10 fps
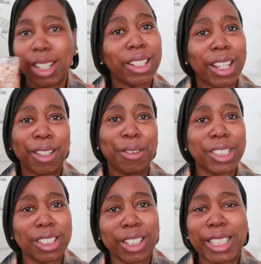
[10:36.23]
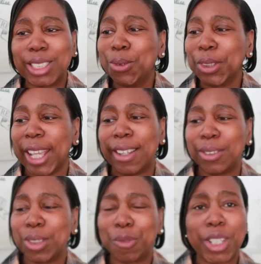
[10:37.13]
And yeah, it's a nice little
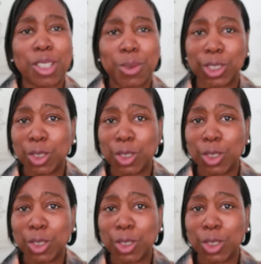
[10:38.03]
candle. And I think this was